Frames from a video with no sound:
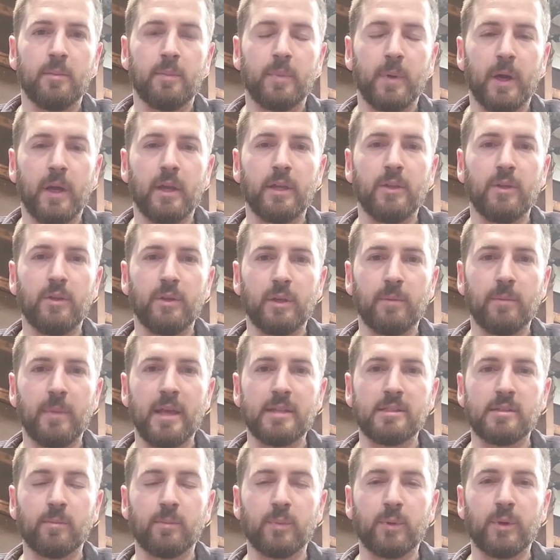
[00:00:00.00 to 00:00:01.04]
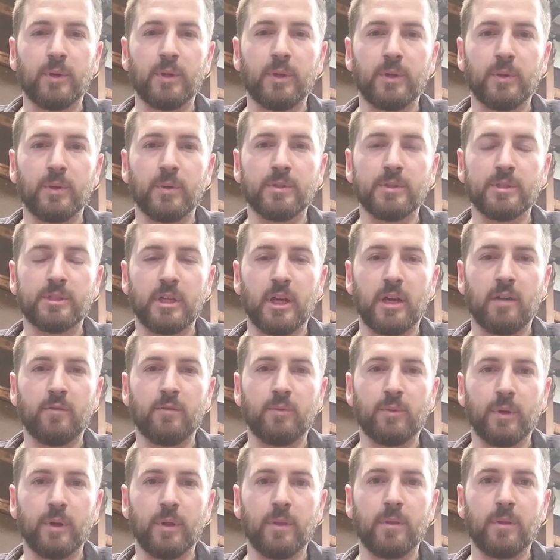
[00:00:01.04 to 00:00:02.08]
but you can make some pretty cool
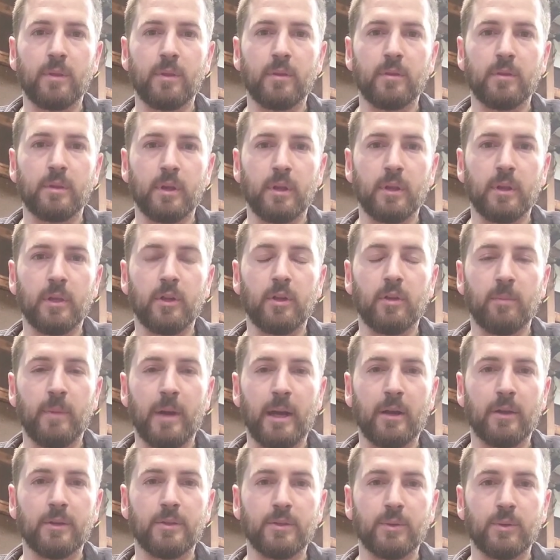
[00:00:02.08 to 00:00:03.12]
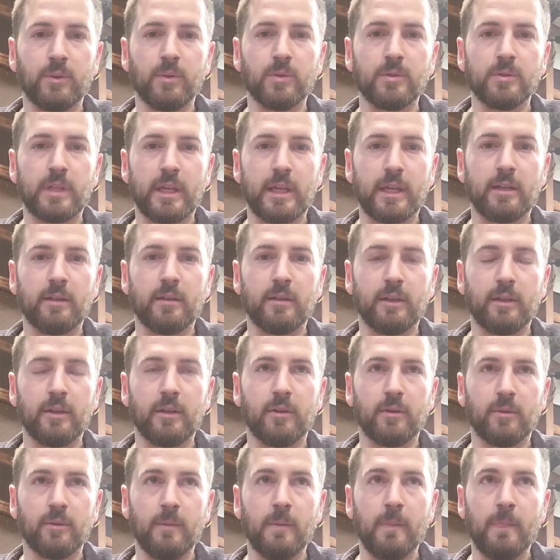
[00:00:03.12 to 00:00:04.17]
stuff with the little amount of tools that
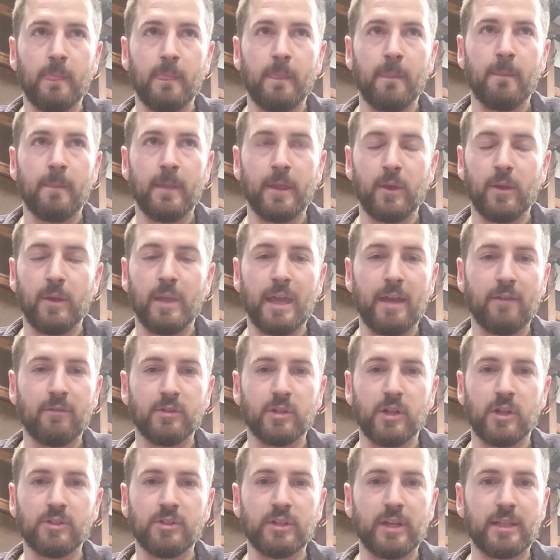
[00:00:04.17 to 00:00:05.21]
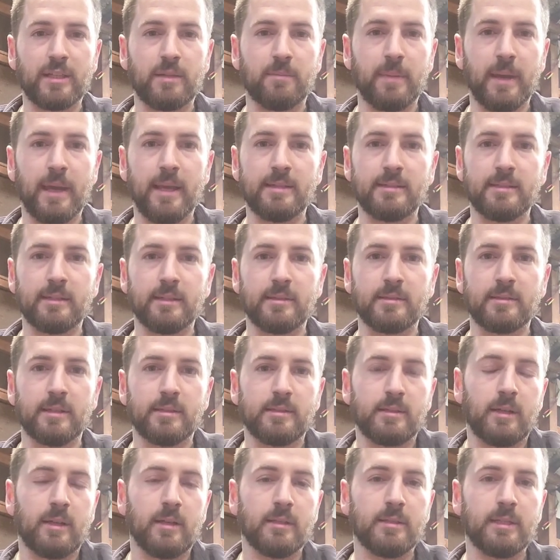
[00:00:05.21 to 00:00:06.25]
that you have. As long as you got the basics,
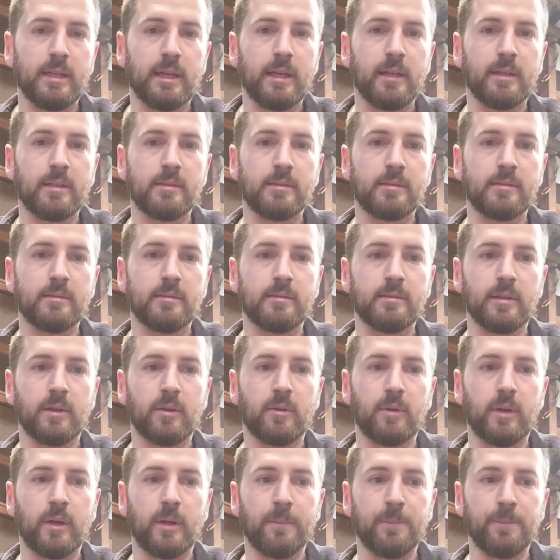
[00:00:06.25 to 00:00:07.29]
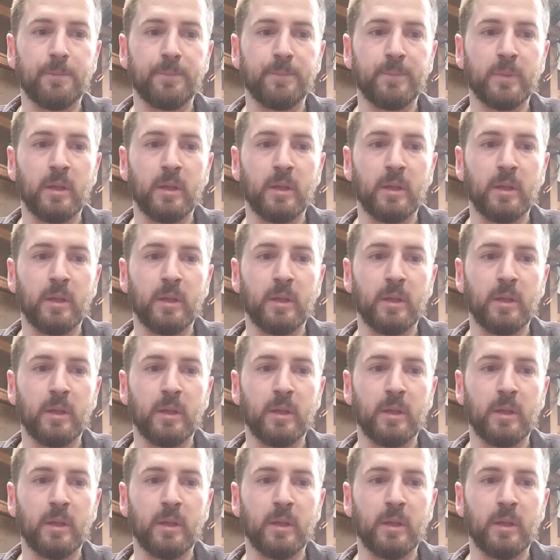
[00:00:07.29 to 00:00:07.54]
that's all it takes. So